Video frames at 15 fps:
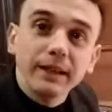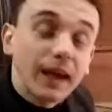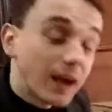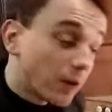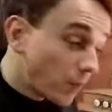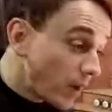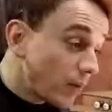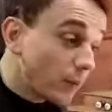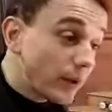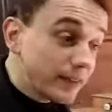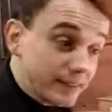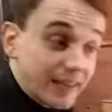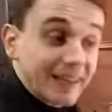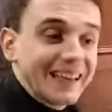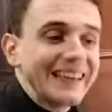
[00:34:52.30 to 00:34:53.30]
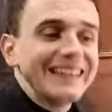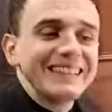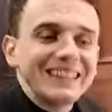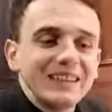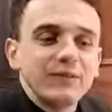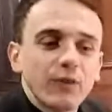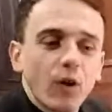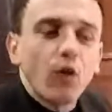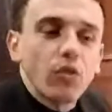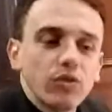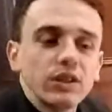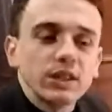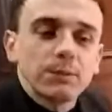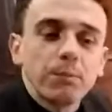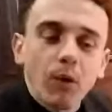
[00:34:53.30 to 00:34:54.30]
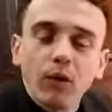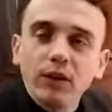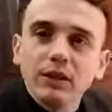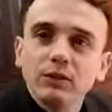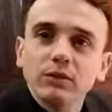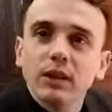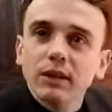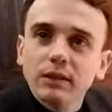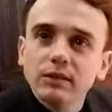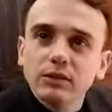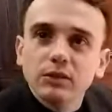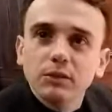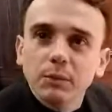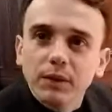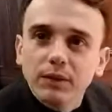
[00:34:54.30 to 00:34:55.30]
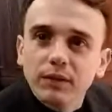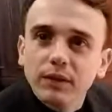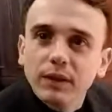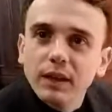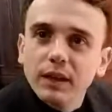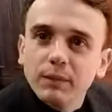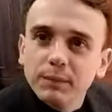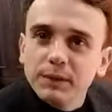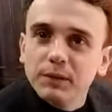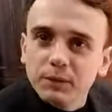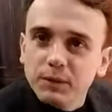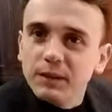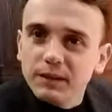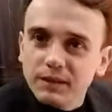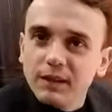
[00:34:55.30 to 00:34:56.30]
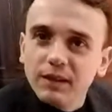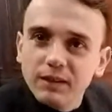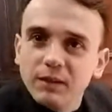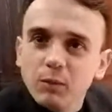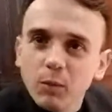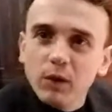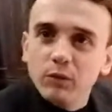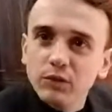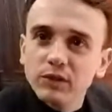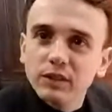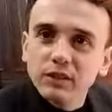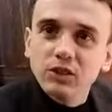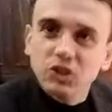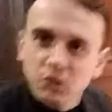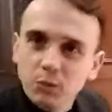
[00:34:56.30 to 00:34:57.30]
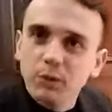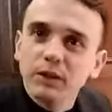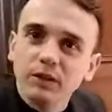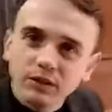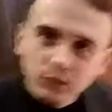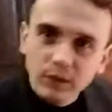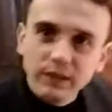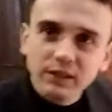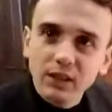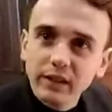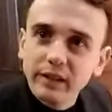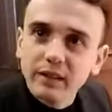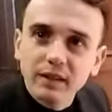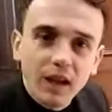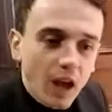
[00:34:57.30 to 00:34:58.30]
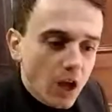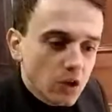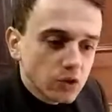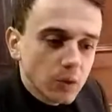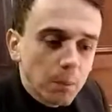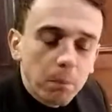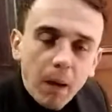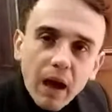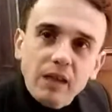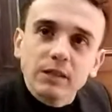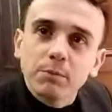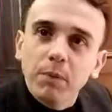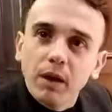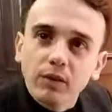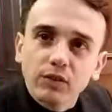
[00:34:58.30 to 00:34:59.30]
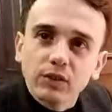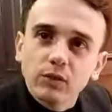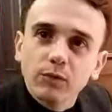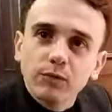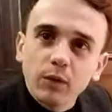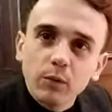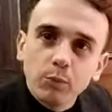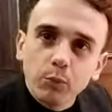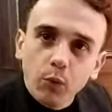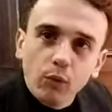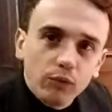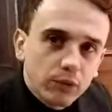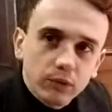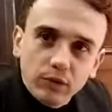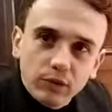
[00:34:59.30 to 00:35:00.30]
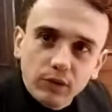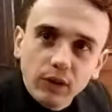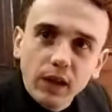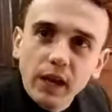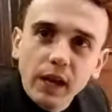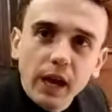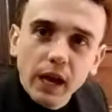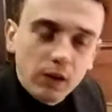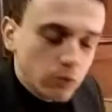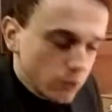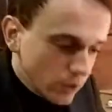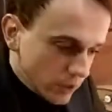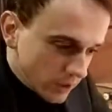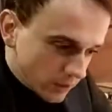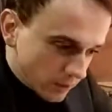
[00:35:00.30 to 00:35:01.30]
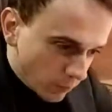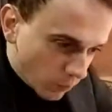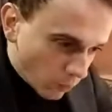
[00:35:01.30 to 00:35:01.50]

Yeah, well, yeah, it gives all this body to that instrument because it's one of the sensations when you listen it. The bass part is very profound and really